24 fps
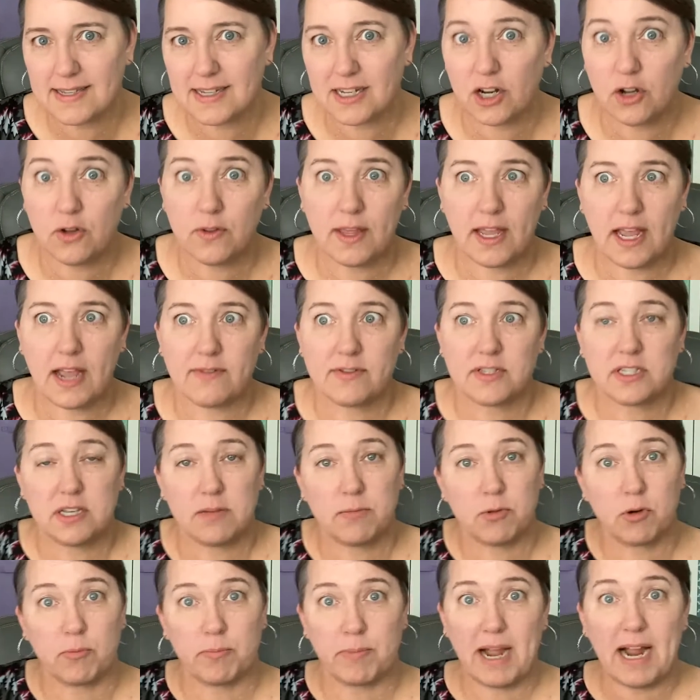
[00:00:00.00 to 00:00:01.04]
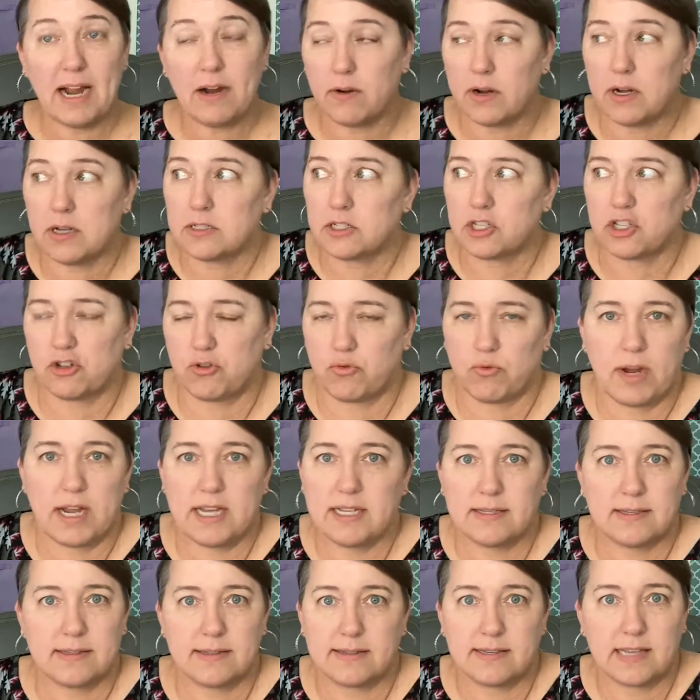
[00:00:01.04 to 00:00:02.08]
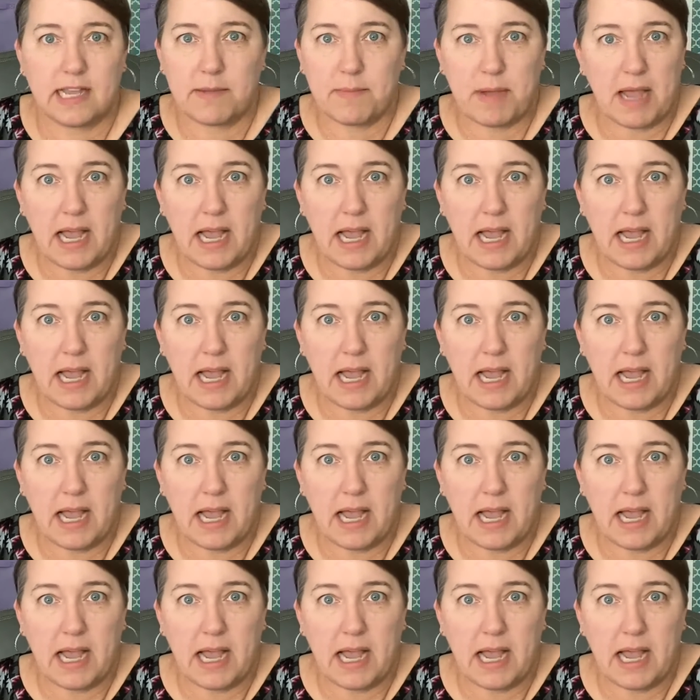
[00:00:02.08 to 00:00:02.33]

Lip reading: and they have similar backgrounds because they're raised in the same